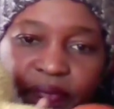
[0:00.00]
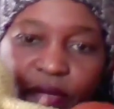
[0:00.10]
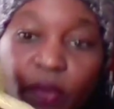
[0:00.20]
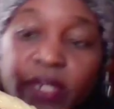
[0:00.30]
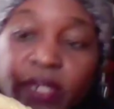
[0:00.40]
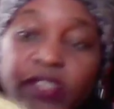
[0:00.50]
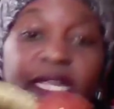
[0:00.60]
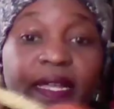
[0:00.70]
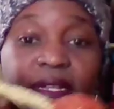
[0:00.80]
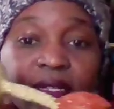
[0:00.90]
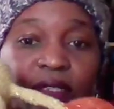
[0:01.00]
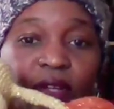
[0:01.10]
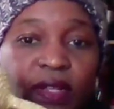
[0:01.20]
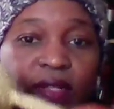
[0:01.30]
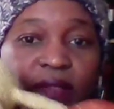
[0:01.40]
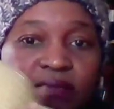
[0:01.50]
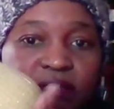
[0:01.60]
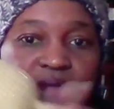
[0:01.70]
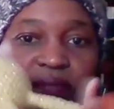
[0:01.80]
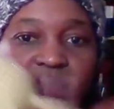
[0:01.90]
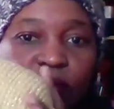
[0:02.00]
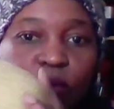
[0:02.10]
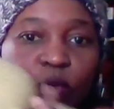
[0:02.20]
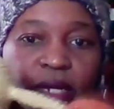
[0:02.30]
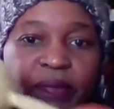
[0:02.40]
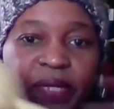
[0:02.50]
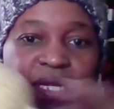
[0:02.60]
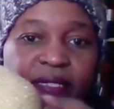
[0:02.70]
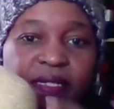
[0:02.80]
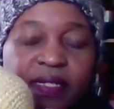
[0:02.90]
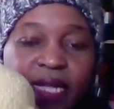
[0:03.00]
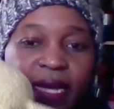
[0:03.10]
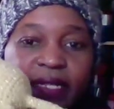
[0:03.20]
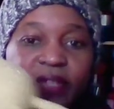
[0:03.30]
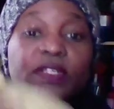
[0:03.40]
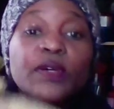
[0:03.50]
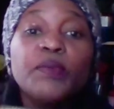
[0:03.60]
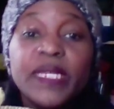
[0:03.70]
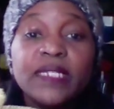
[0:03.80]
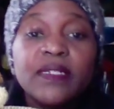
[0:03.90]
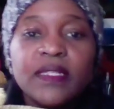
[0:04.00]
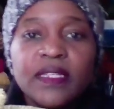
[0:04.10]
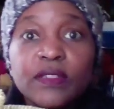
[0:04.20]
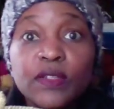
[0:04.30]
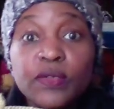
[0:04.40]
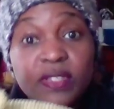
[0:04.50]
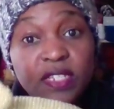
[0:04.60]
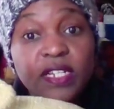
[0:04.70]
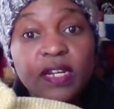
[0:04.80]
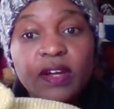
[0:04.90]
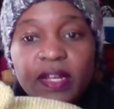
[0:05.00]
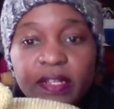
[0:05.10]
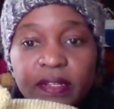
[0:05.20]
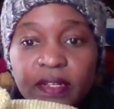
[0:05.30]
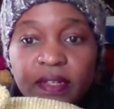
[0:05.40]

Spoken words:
Oh, and her tail is all one piece. It's not, basically there's no stitching on.